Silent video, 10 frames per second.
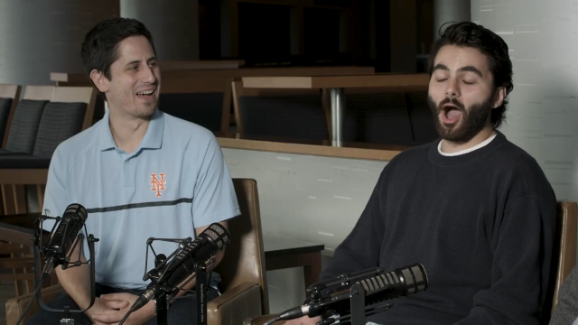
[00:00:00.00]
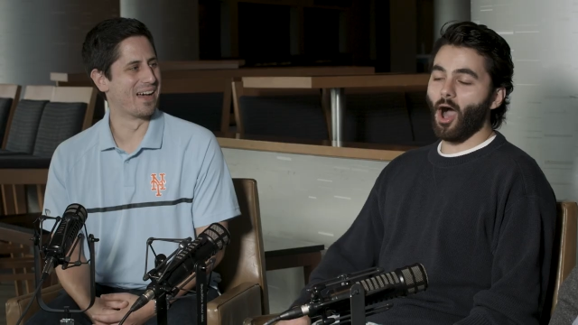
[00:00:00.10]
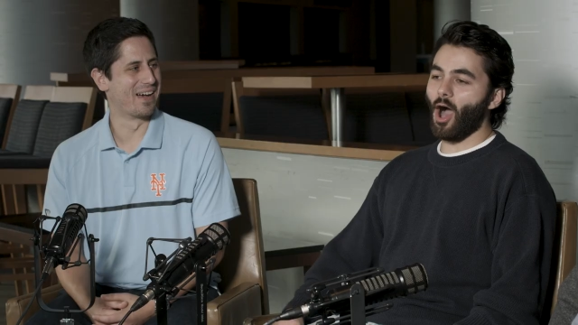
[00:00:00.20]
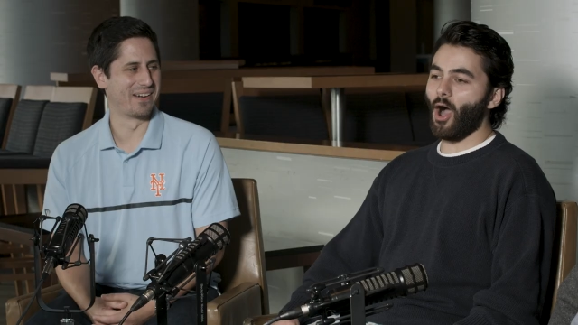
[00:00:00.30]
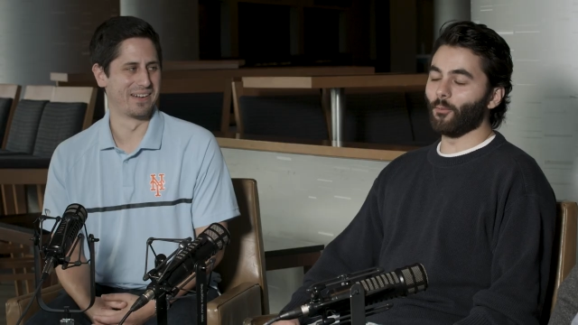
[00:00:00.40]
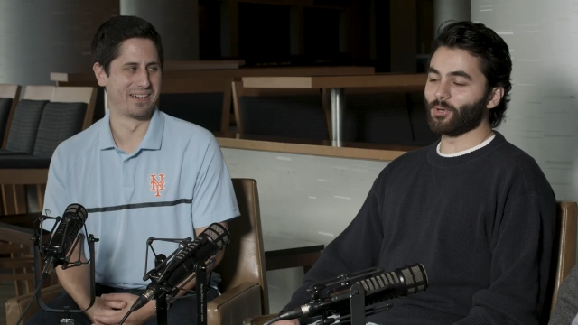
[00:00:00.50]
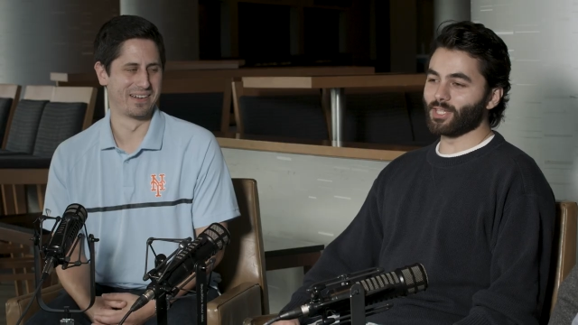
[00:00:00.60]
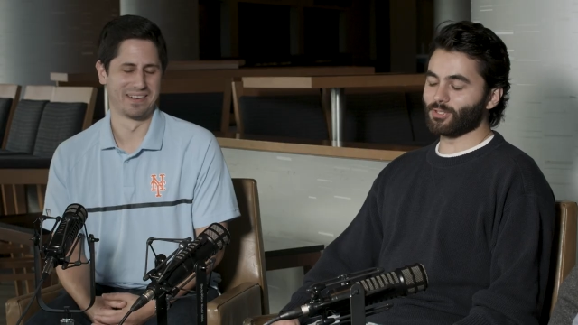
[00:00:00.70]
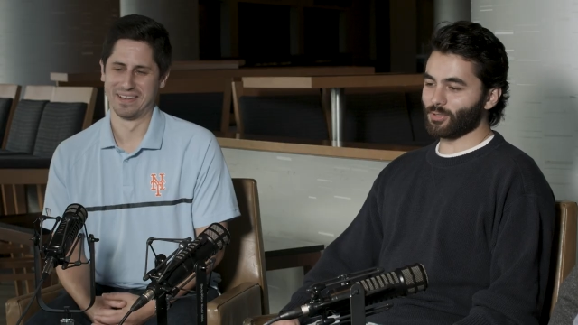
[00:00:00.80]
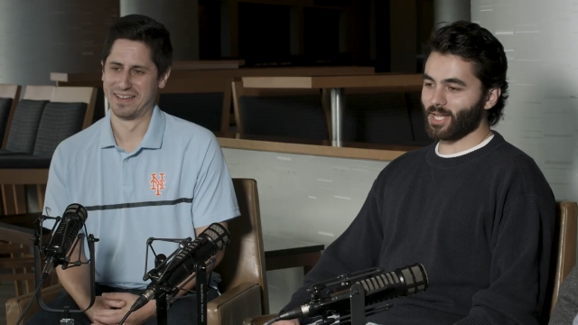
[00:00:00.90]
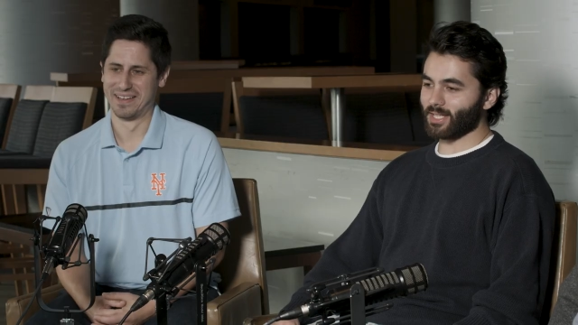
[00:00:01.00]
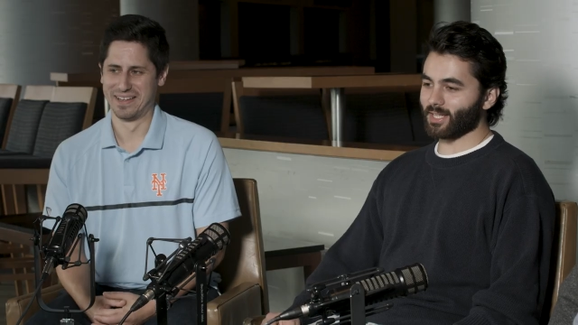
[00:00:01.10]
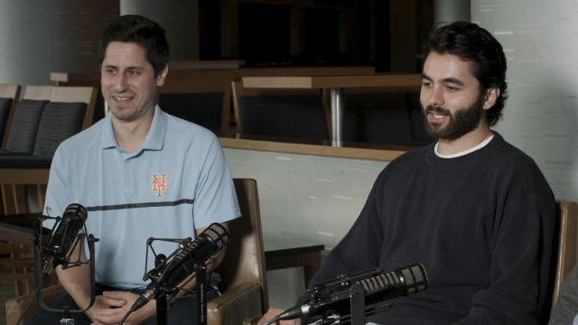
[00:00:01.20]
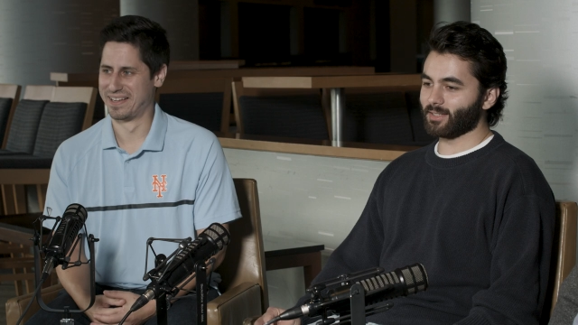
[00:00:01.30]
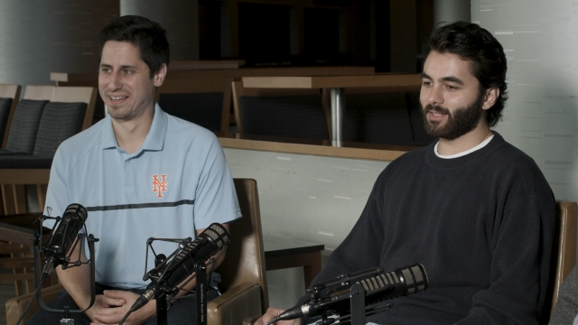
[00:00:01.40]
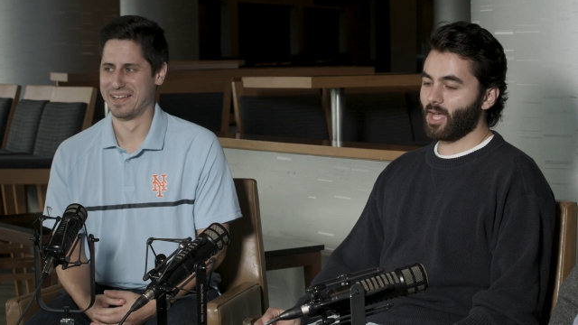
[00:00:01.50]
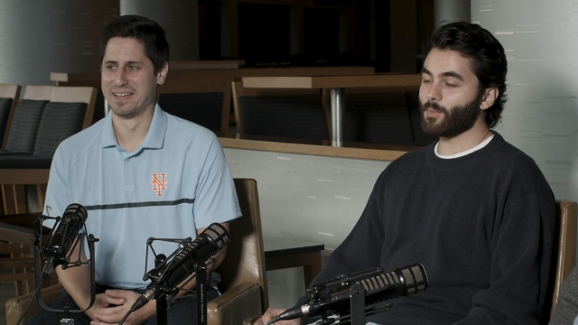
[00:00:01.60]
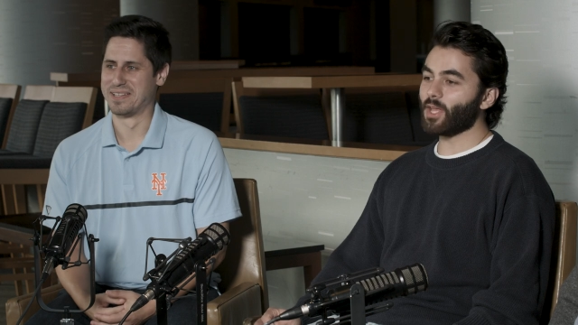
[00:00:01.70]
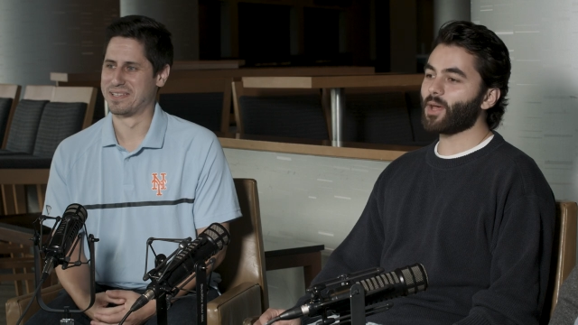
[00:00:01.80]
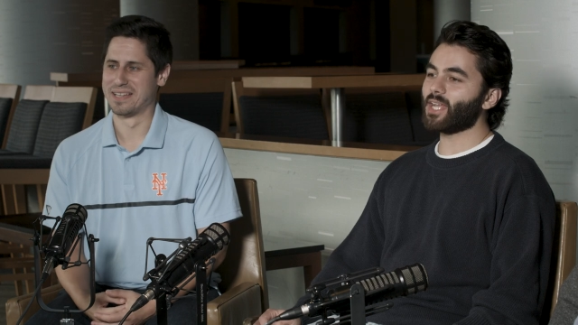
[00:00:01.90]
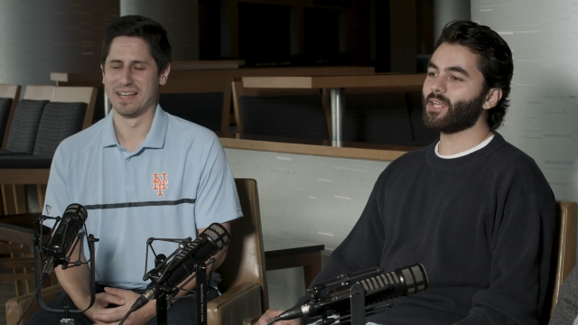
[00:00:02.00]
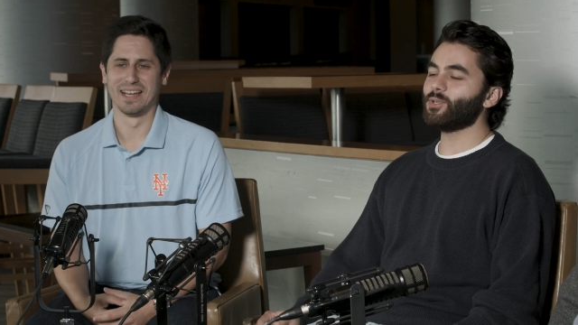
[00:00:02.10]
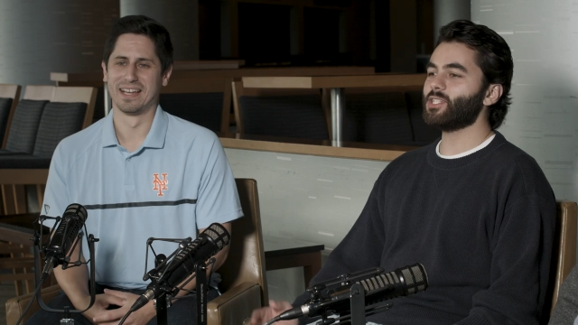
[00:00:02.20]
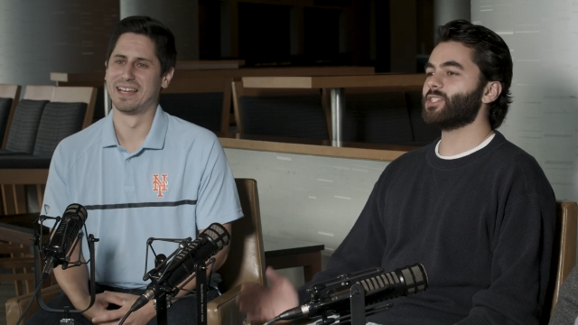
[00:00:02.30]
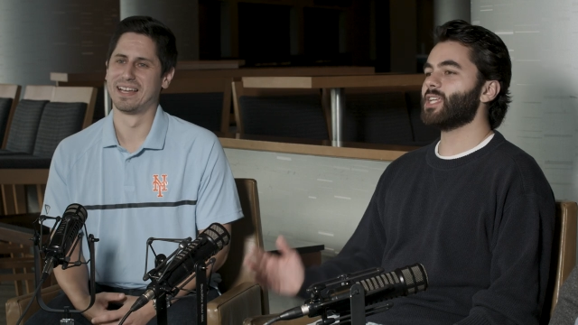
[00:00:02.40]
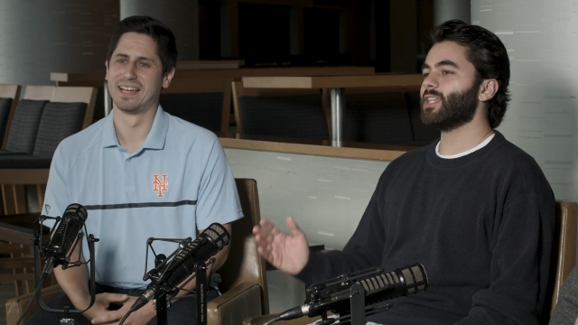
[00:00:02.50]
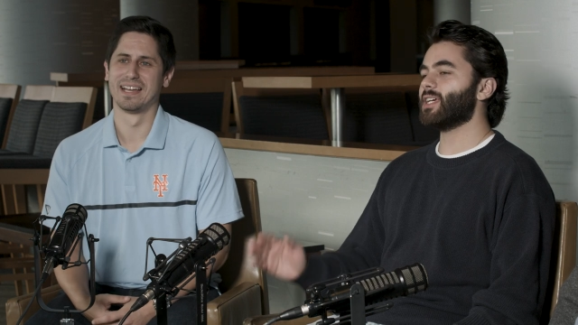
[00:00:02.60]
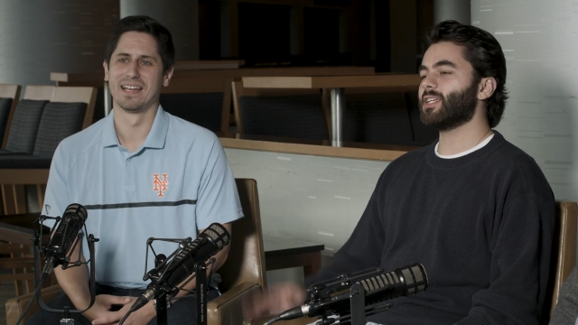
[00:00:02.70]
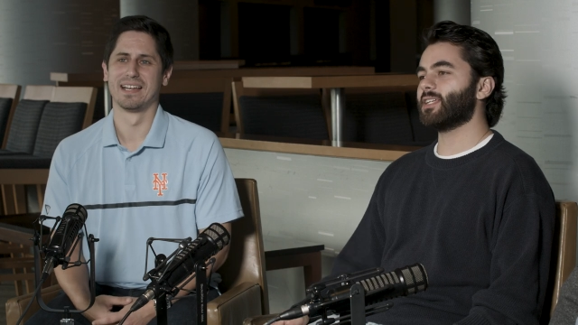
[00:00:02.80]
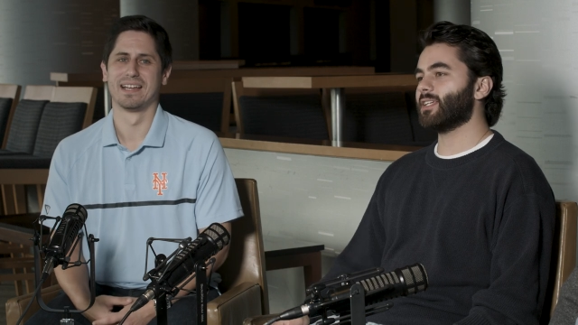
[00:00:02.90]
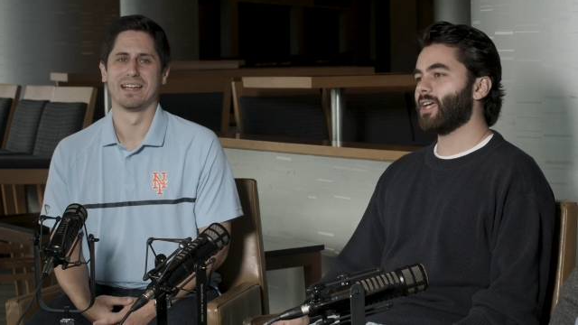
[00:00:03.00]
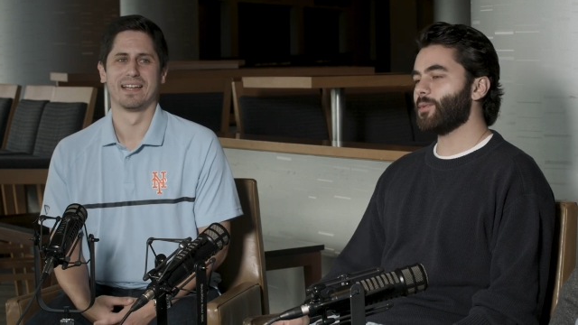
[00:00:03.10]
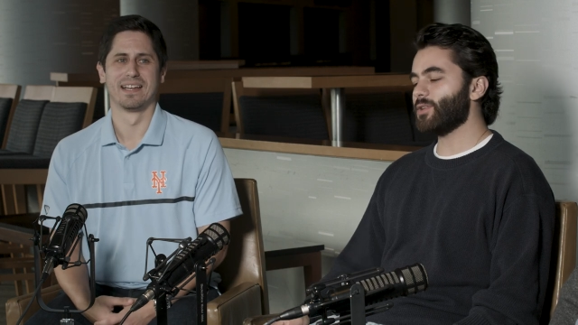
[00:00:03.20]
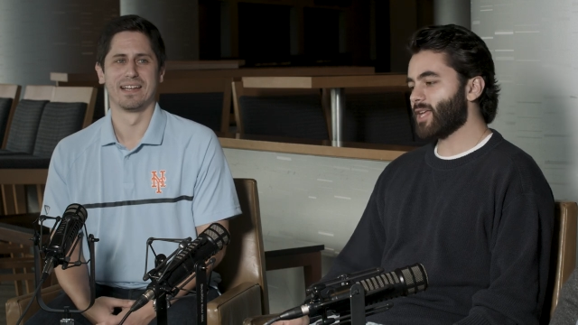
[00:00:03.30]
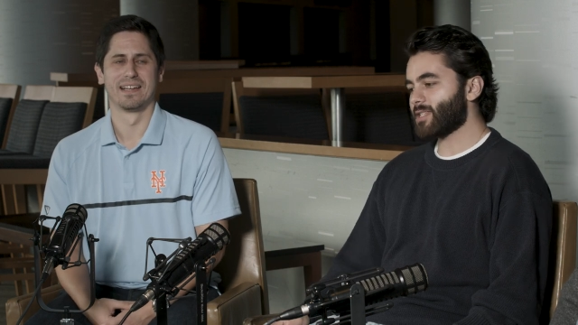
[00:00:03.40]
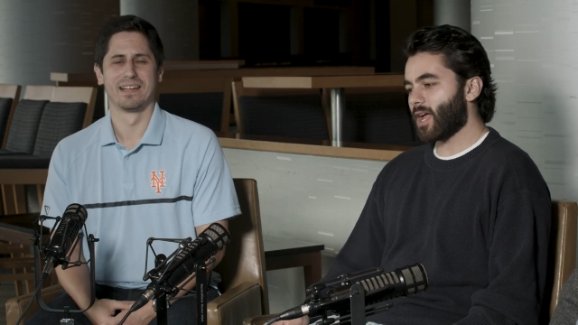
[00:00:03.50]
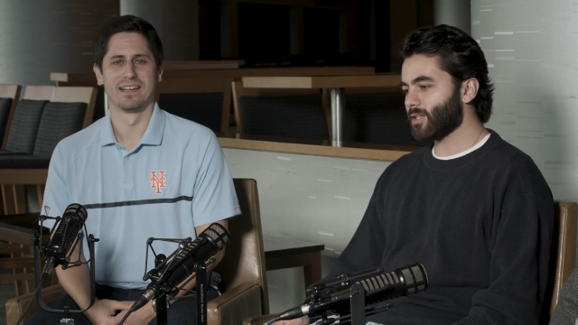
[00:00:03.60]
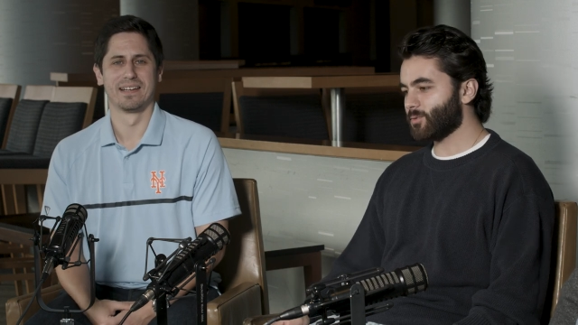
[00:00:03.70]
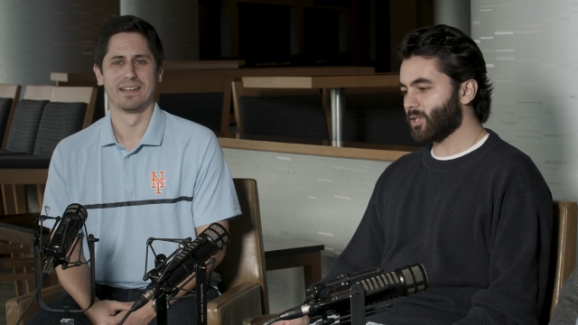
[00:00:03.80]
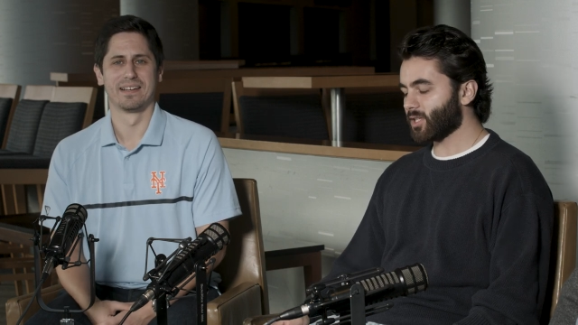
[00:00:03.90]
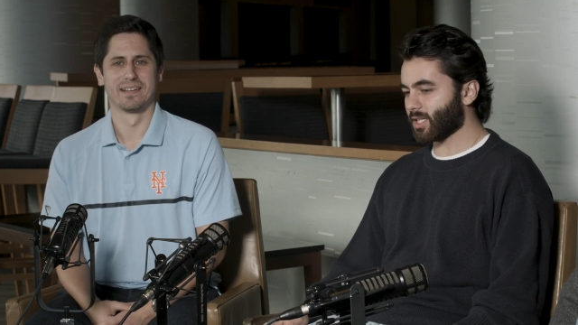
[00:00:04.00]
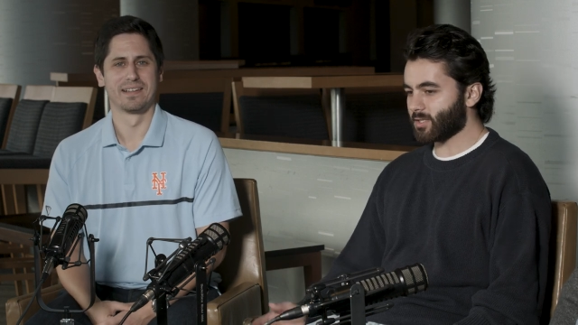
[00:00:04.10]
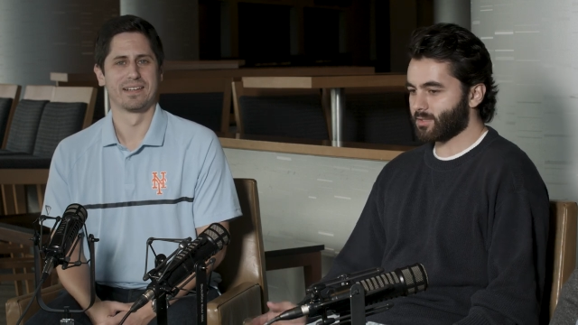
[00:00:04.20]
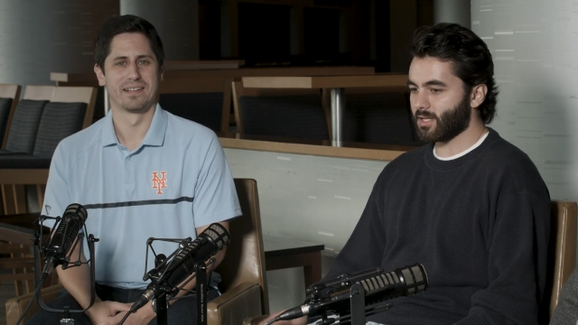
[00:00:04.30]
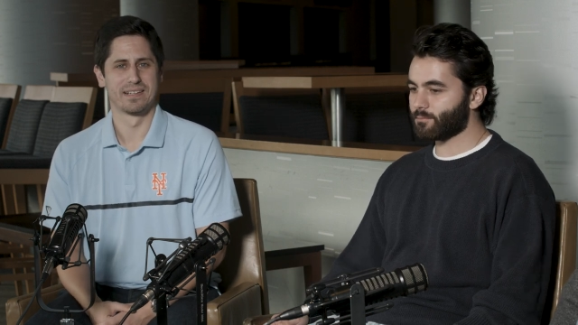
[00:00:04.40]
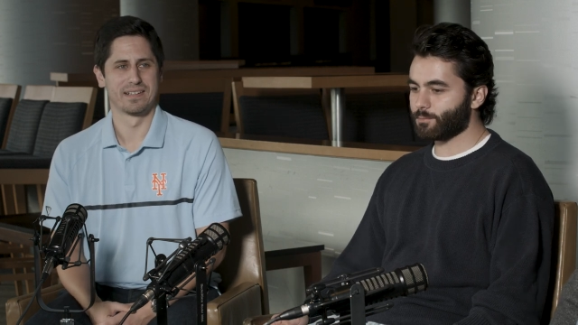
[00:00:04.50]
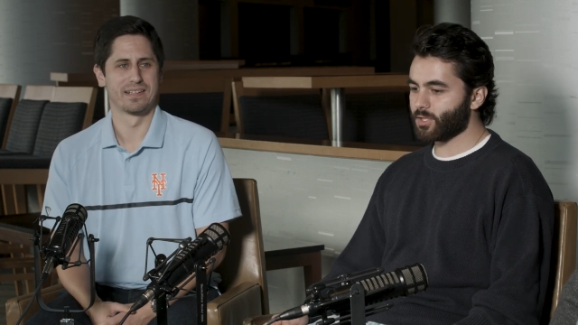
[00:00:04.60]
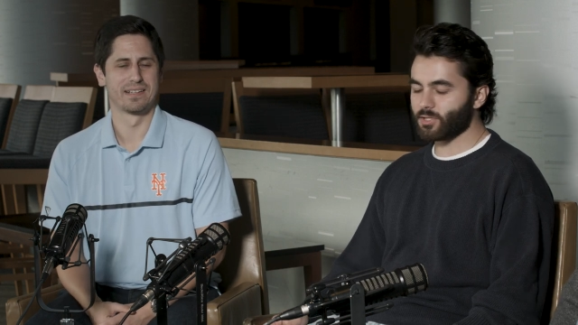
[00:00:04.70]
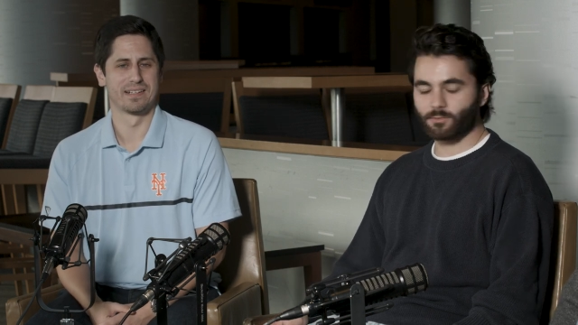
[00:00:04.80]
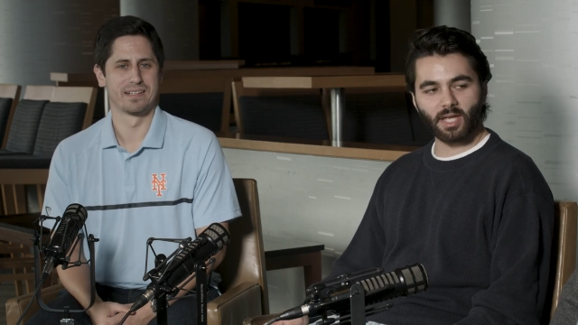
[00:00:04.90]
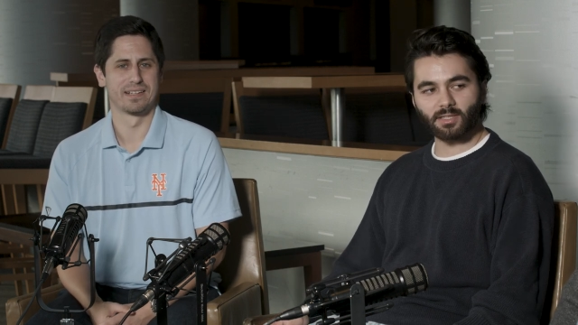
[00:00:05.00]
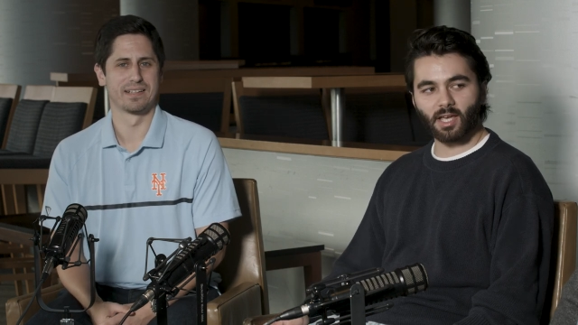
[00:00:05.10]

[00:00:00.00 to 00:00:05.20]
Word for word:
Speaker 1: uh, uh, we didn't do anything. I mean, about we just said like, I mean, as honest we could, like he just didn't pitch his best